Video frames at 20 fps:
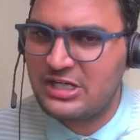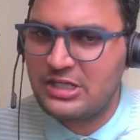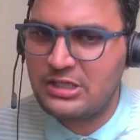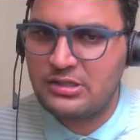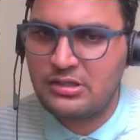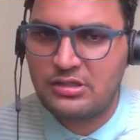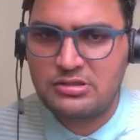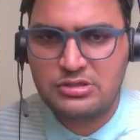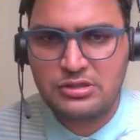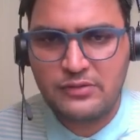
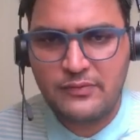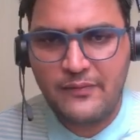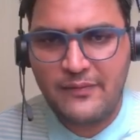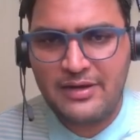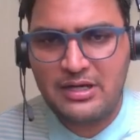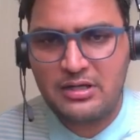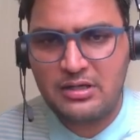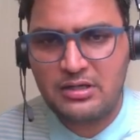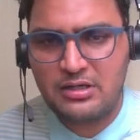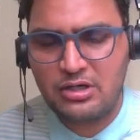node, so we
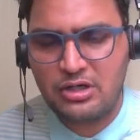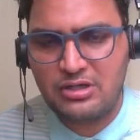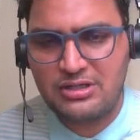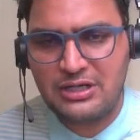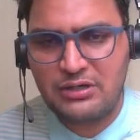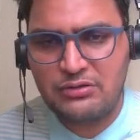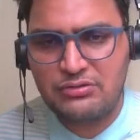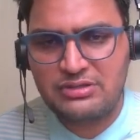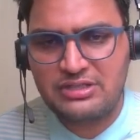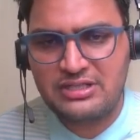will not
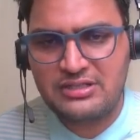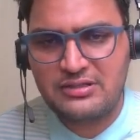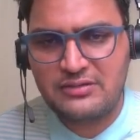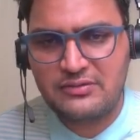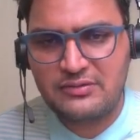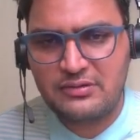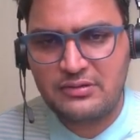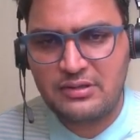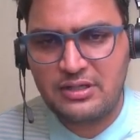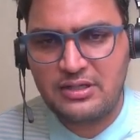count it.
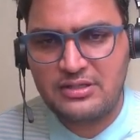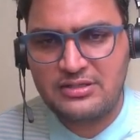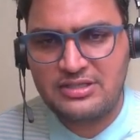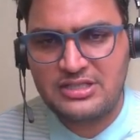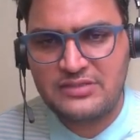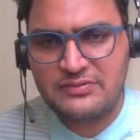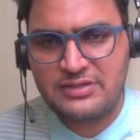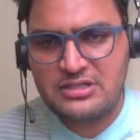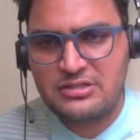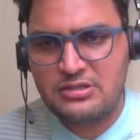This
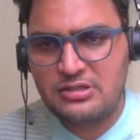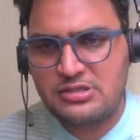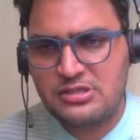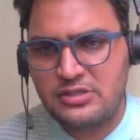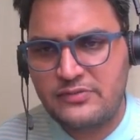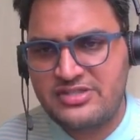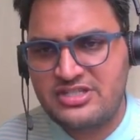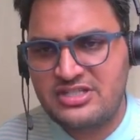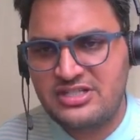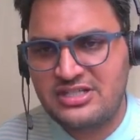one is also
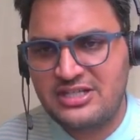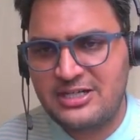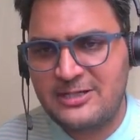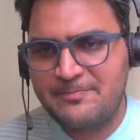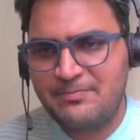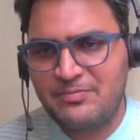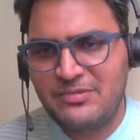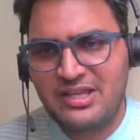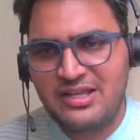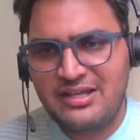visited,
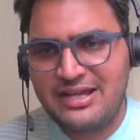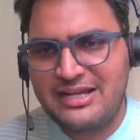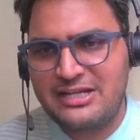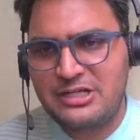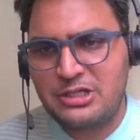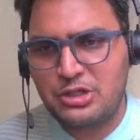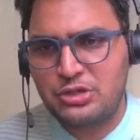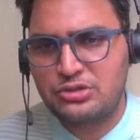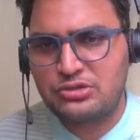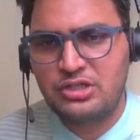right?
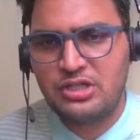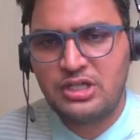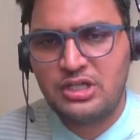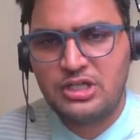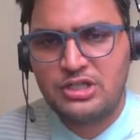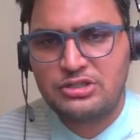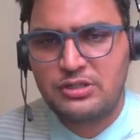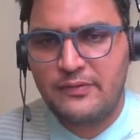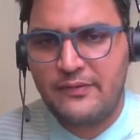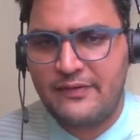True,
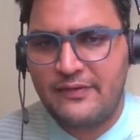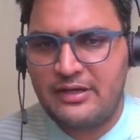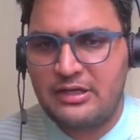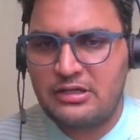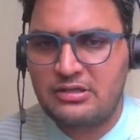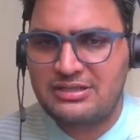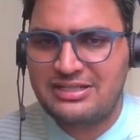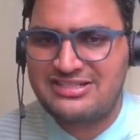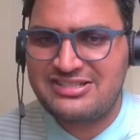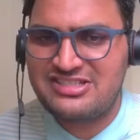so we will
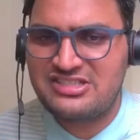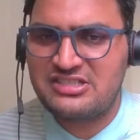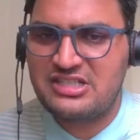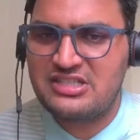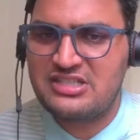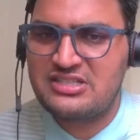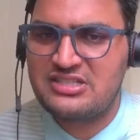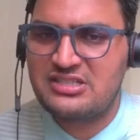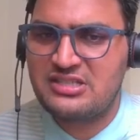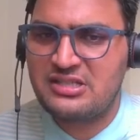not consider
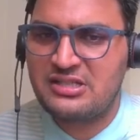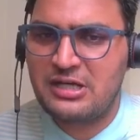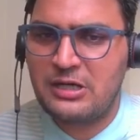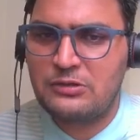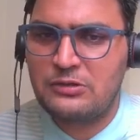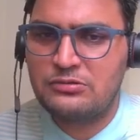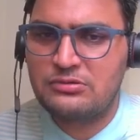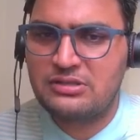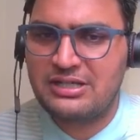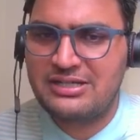this in
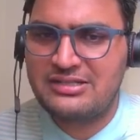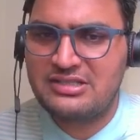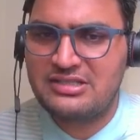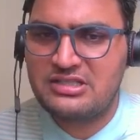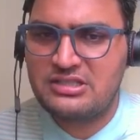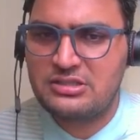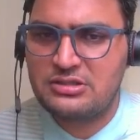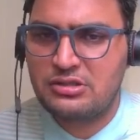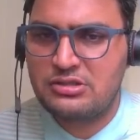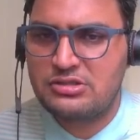count. And this
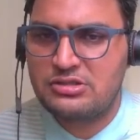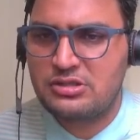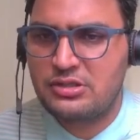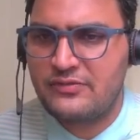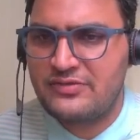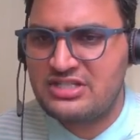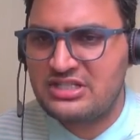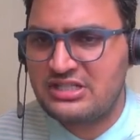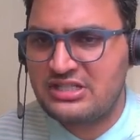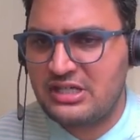is also
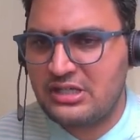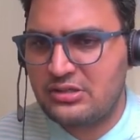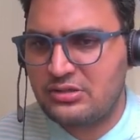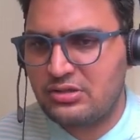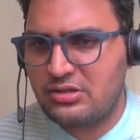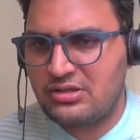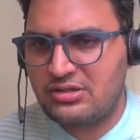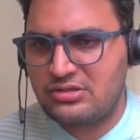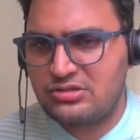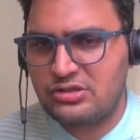visited
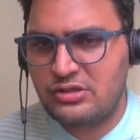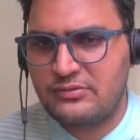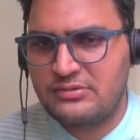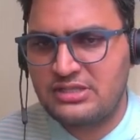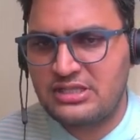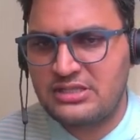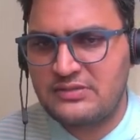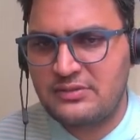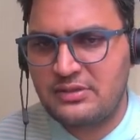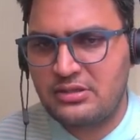node, so
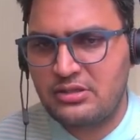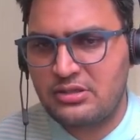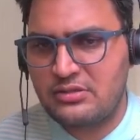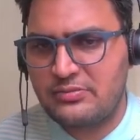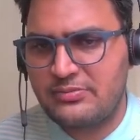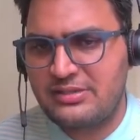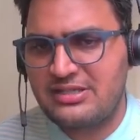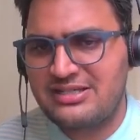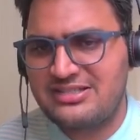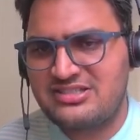this will not
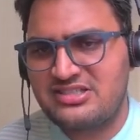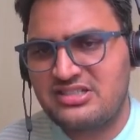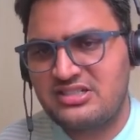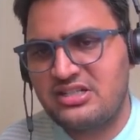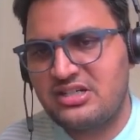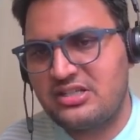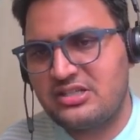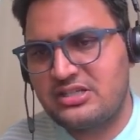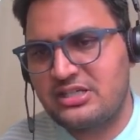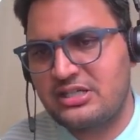be considered
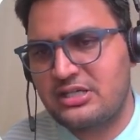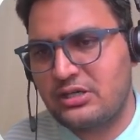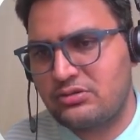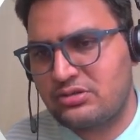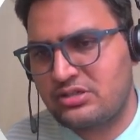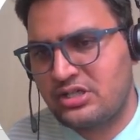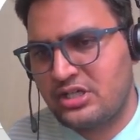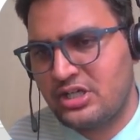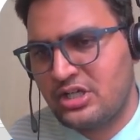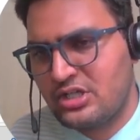in the count.
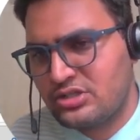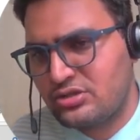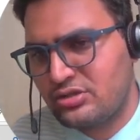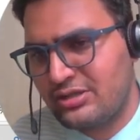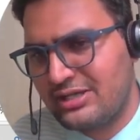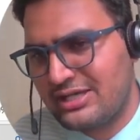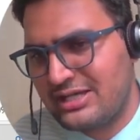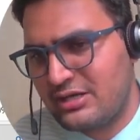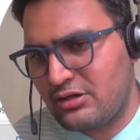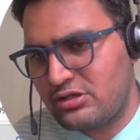So
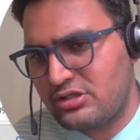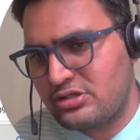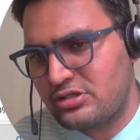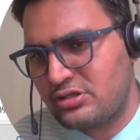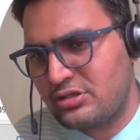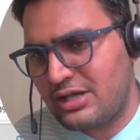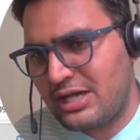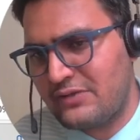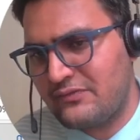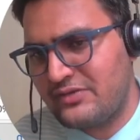here also
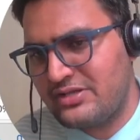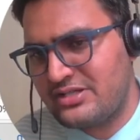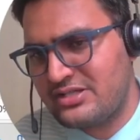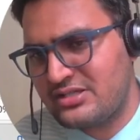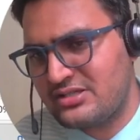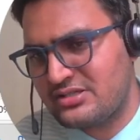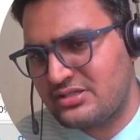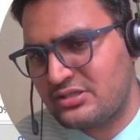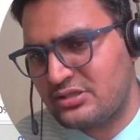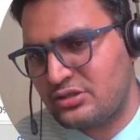I wish
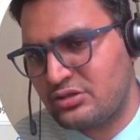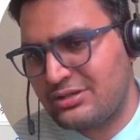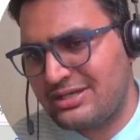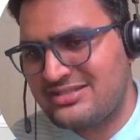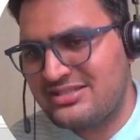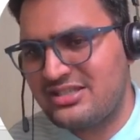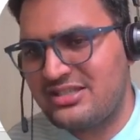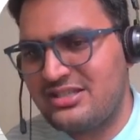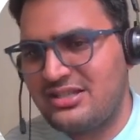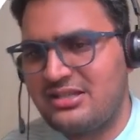you can
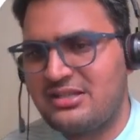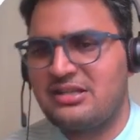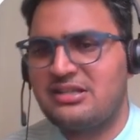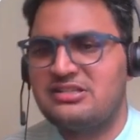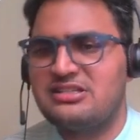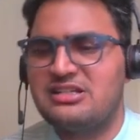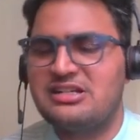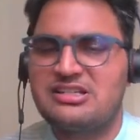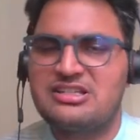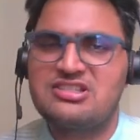see the
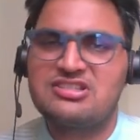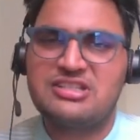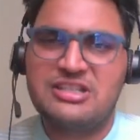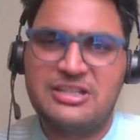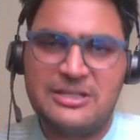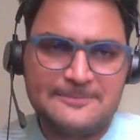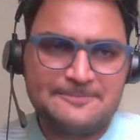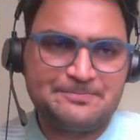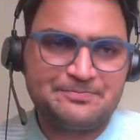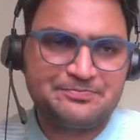result is 3,